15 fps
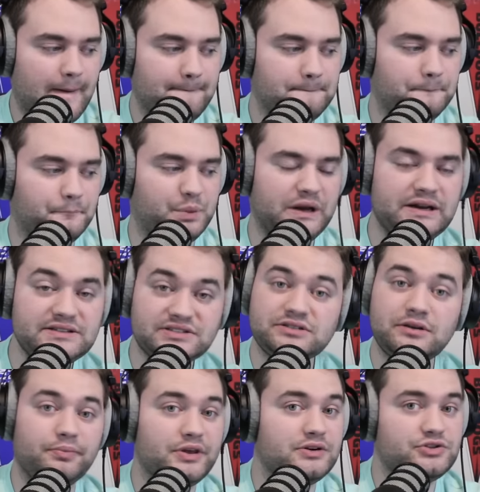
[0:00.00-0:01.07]
But it's
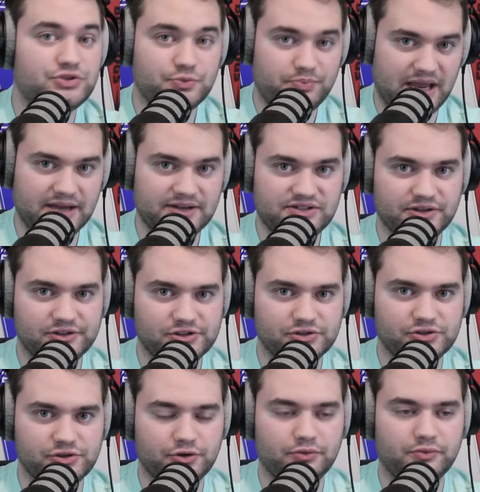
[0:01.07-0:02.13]
something to pay attention
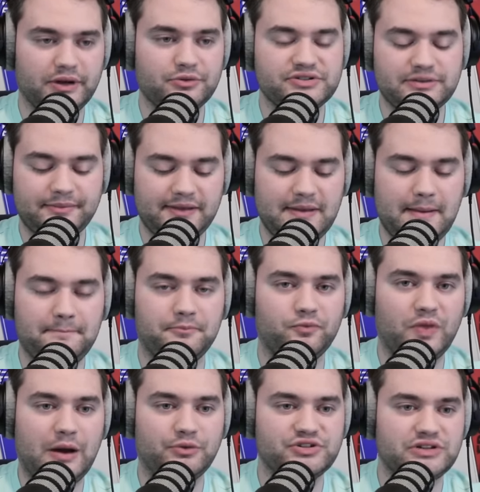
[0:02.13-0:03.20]
to. It was something
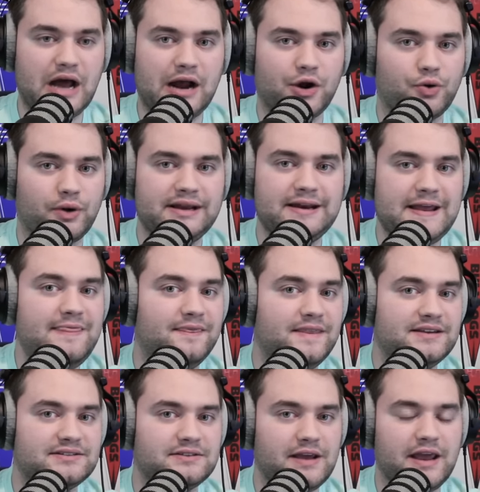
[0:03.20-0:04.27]
that was not great in
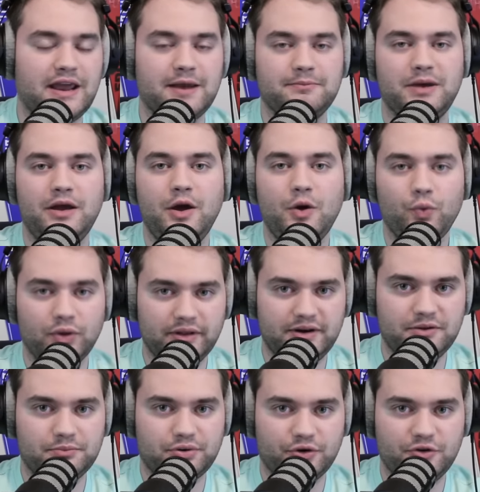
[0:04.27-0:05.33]
this game. Will it
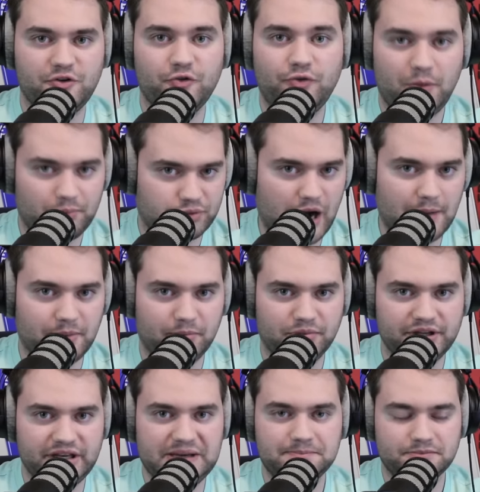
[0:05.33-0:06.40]
improve?
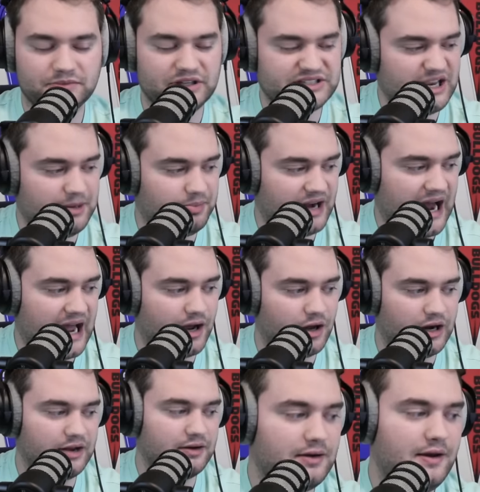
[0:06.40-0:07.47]
Probably. Let's keep an eye on
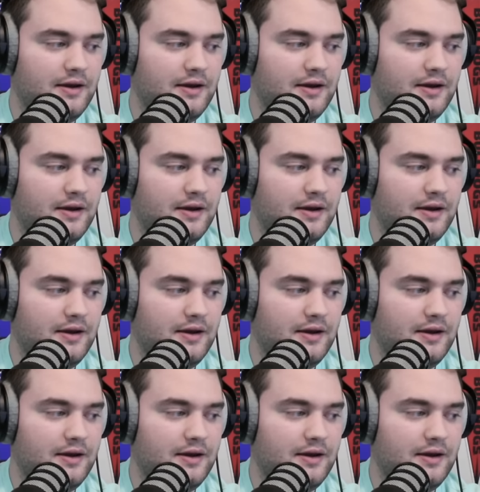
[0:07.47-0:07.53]
it.